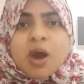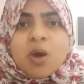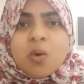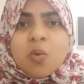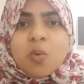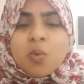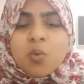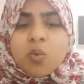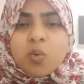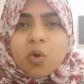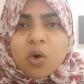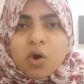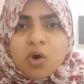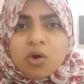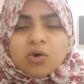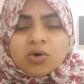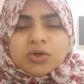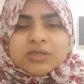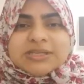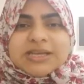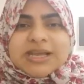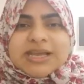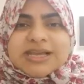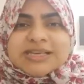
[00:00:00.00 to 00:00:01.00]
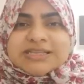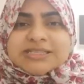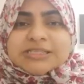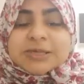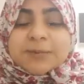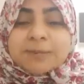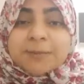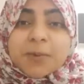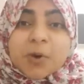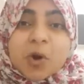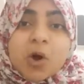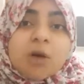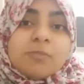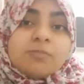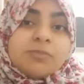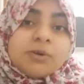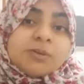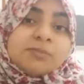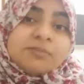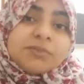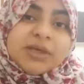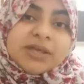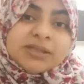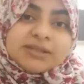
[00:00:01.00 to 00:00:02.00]
what is the
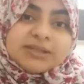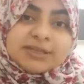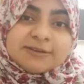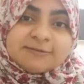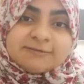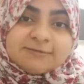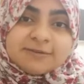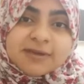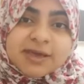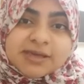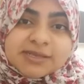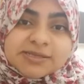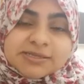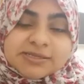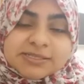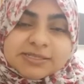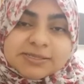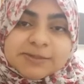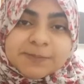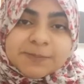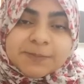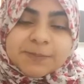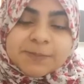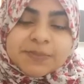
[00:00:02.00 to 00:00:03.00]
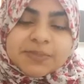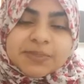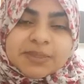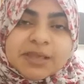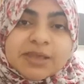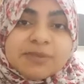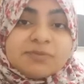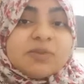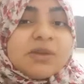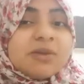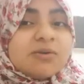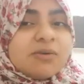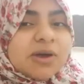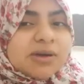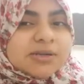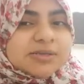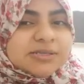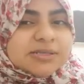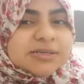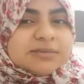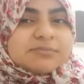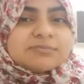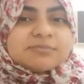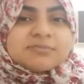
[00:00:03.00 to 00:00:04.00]
problem that they face? There are
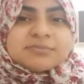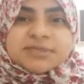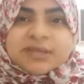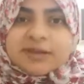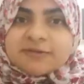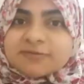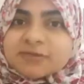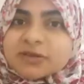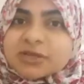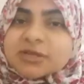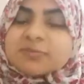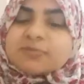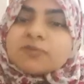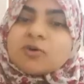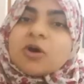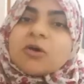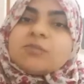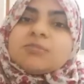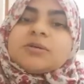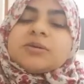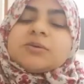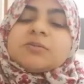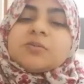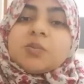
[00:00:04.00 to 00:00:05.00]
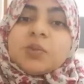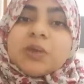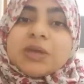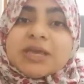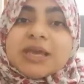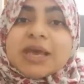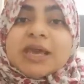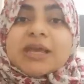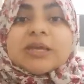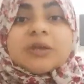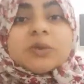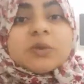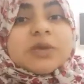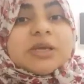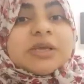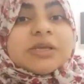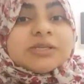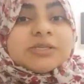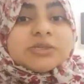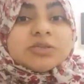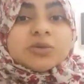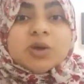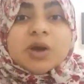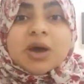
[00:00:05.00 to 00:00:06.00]
some definite problems we can look
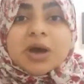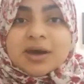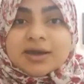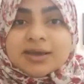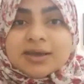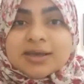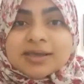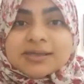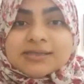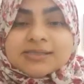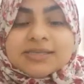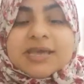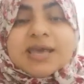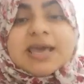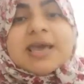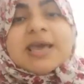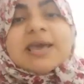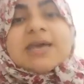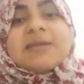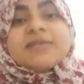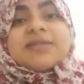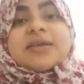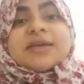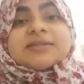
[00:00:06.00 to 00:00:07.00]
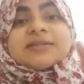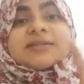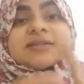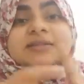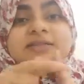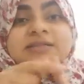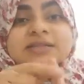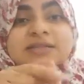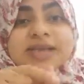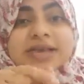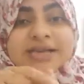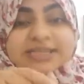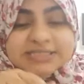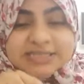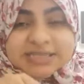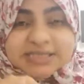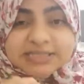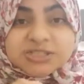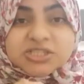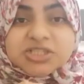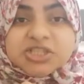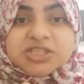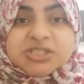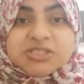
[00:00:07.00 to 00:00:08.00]
into our kids, that is
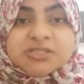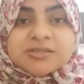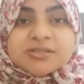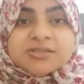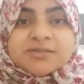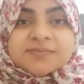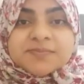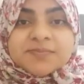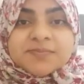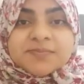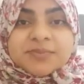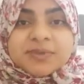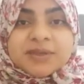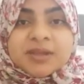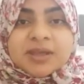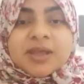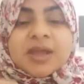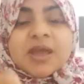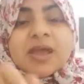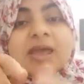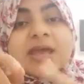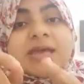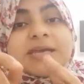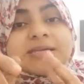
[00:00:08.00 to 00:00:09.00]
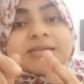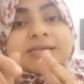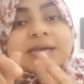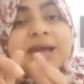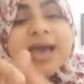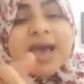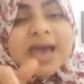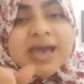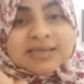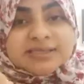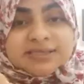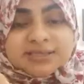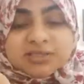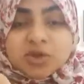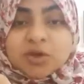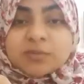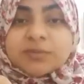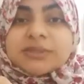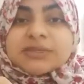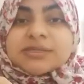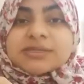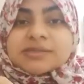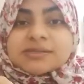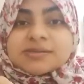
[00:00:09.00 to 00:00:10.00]
attention, hand
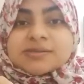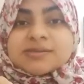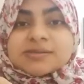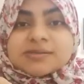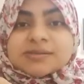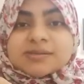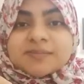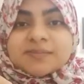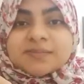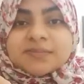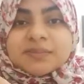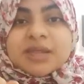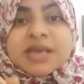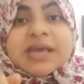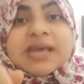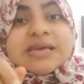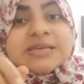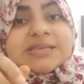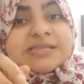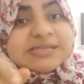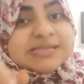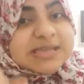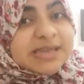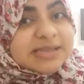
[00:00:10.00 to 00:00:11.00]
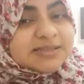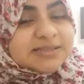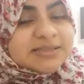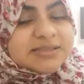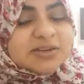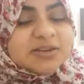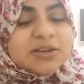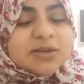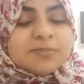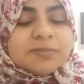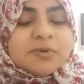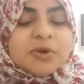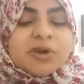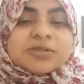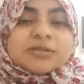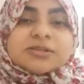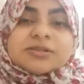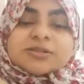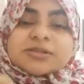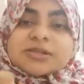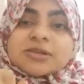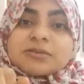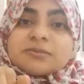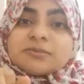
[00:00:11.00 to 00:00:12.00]
dominance, sensory
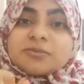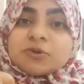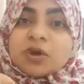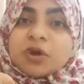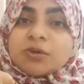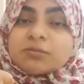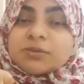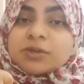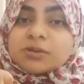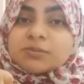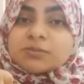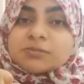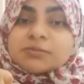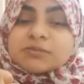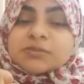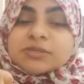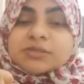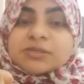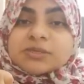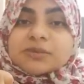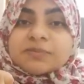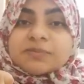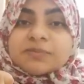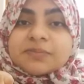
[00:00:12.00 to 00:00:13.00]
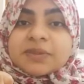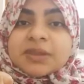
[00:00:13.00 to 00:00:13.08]
processing problems,